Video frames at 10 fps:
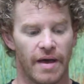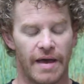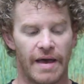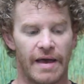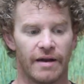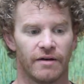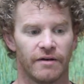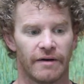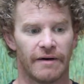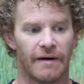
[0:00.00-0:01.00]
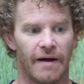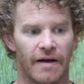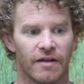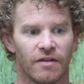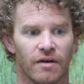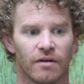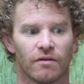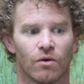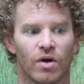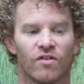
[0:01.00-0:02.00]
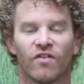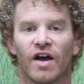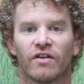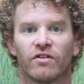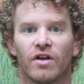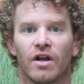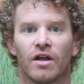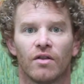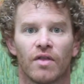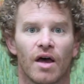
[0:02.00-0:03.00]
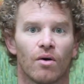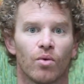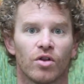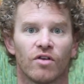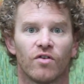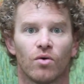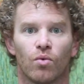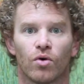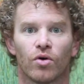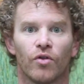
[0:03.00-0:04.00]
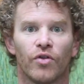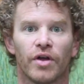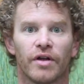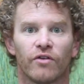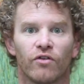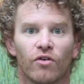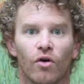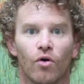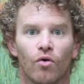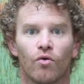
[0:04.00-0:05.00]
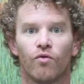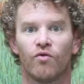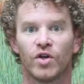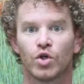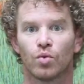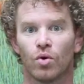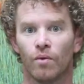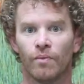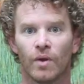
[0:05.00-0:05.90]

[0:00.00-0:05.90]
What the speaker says: And I think it's quite fascinating that we live in a world that is so visual.